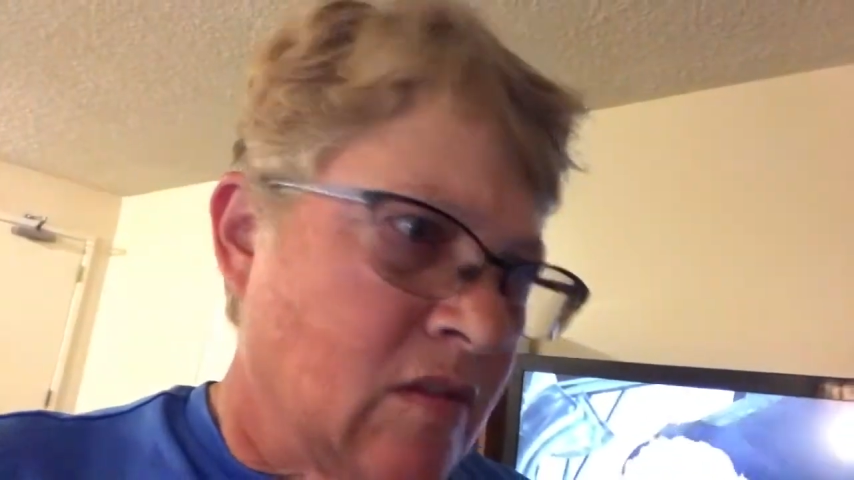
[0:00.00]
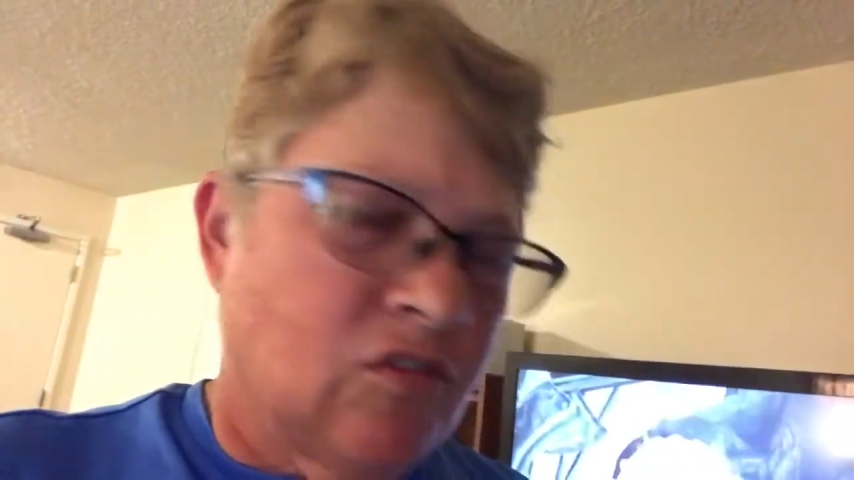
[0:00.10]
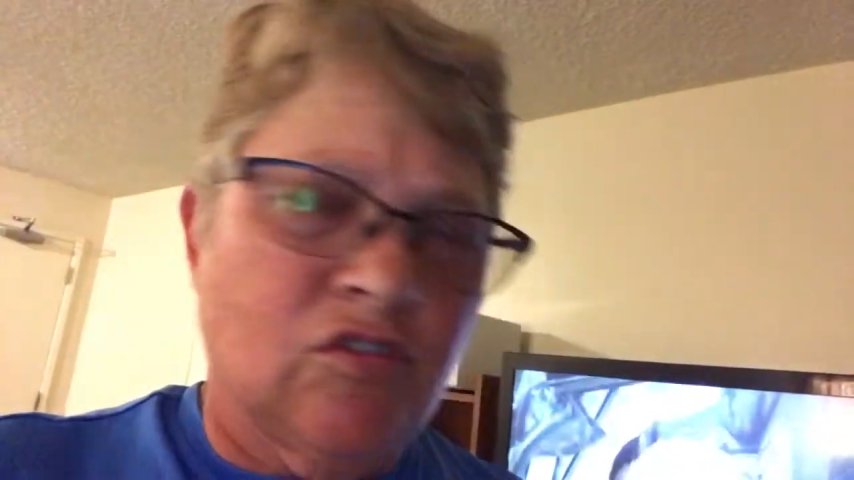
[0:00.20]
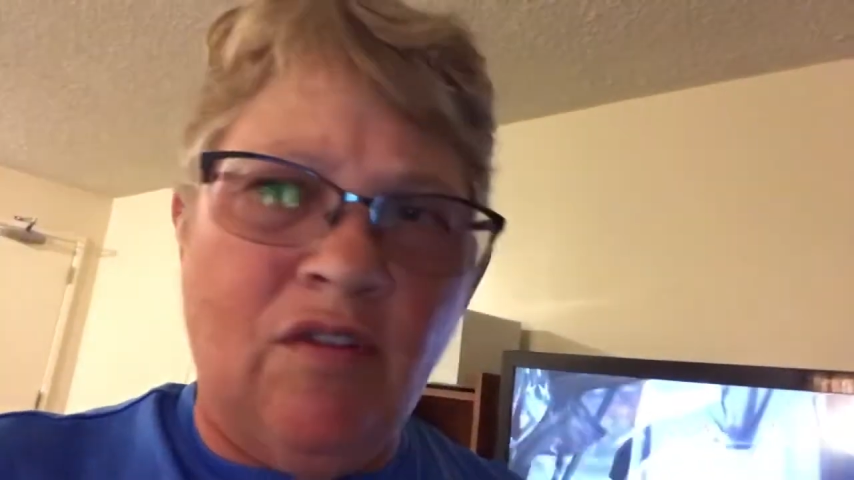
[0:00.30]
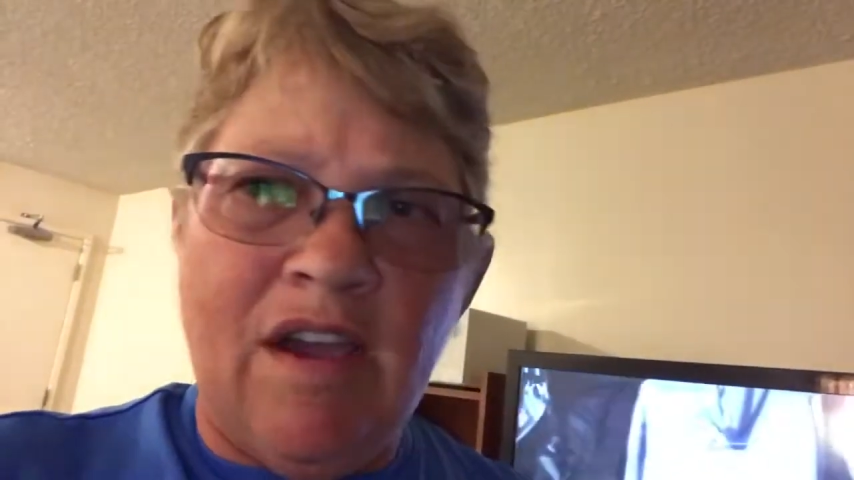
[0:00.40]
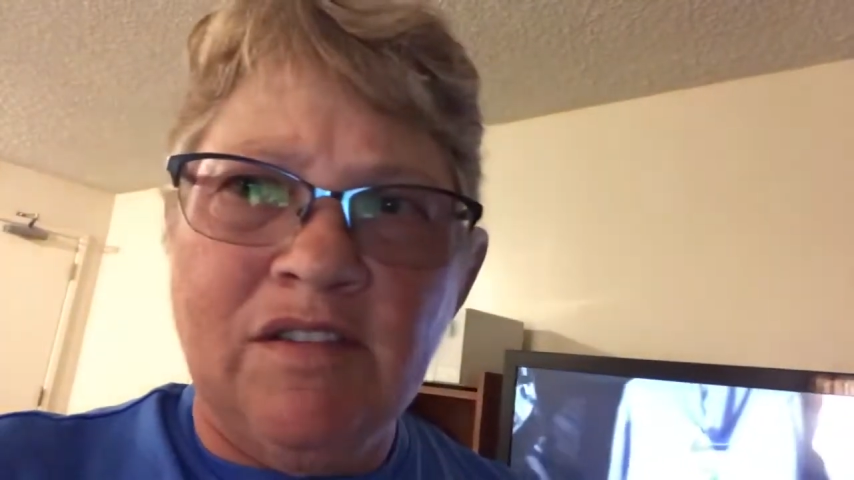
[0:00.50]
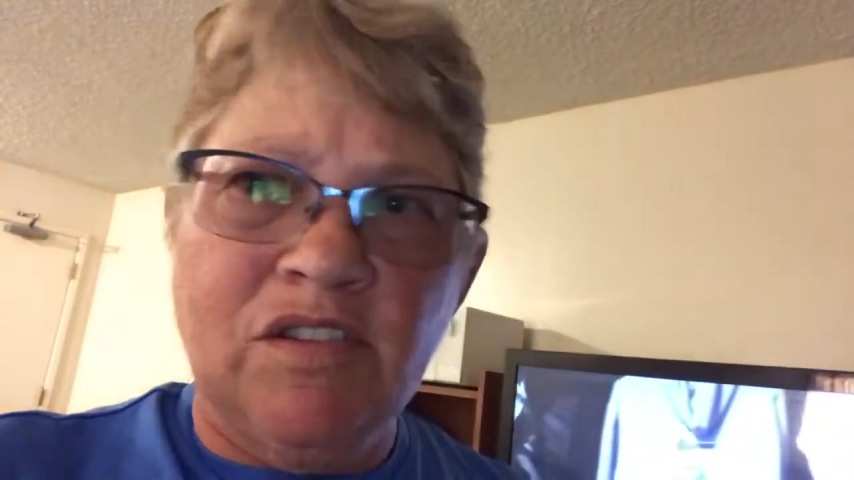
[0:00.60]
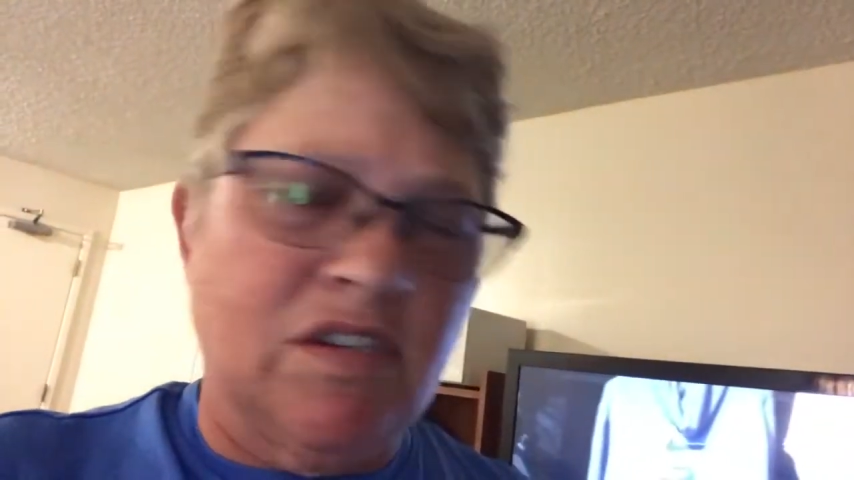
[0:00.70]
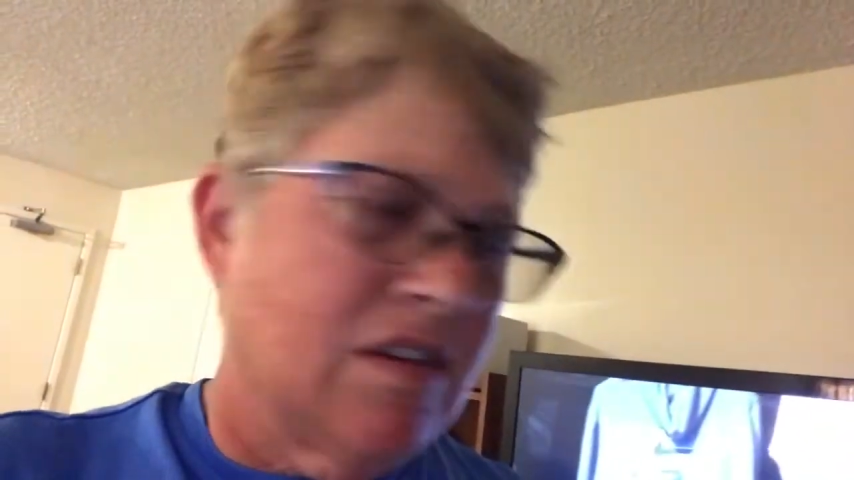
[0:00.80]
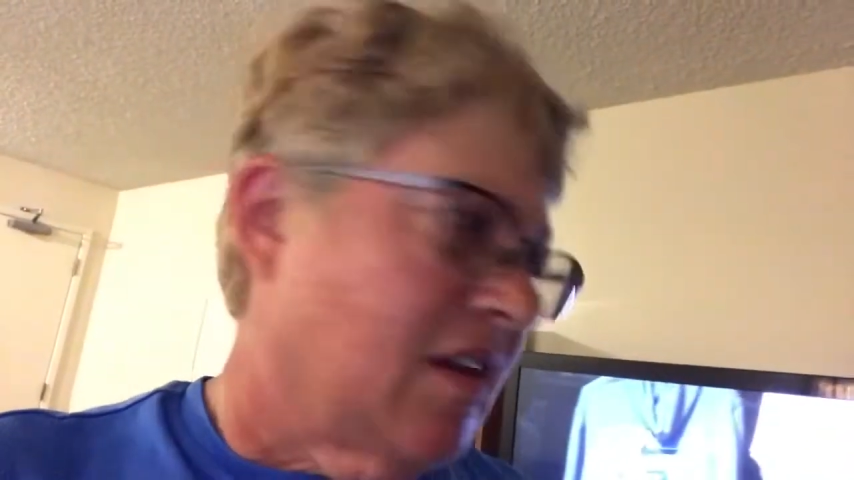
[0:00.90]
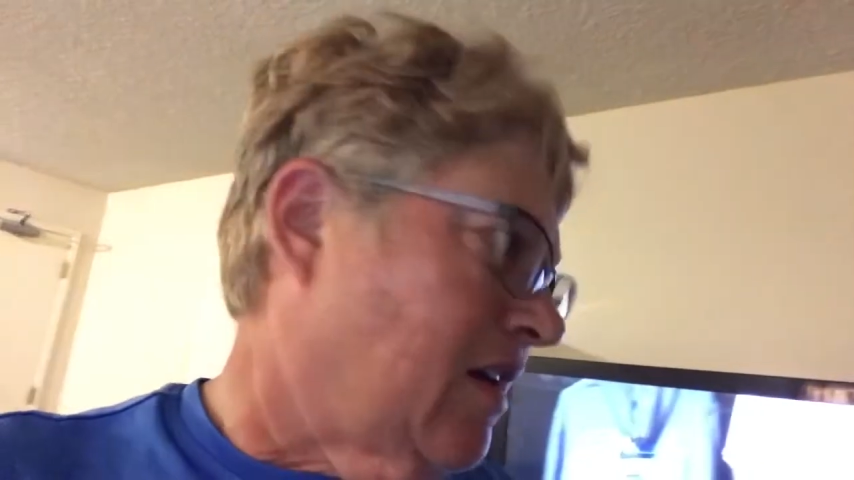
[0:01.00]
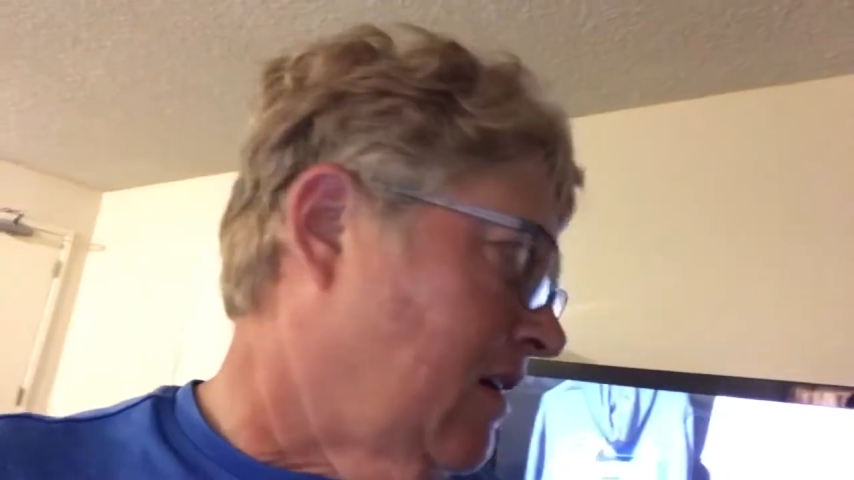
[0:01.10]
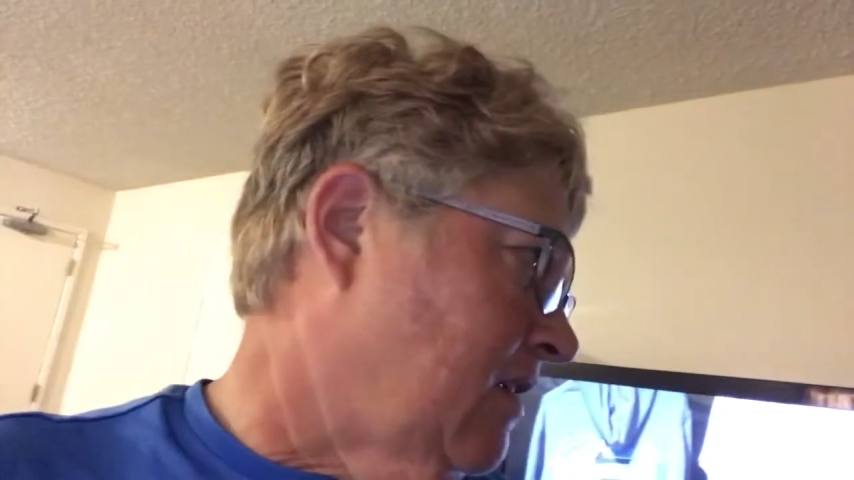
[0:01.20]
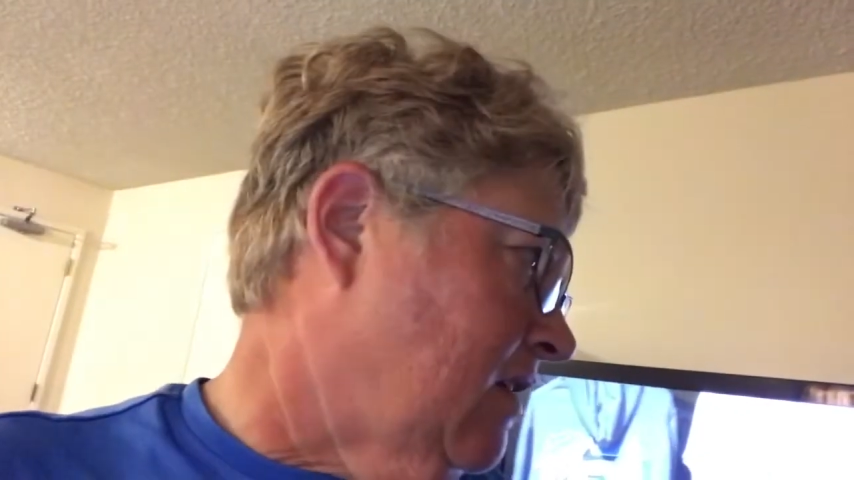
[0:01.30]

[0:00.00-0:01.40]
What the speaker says: stretch, and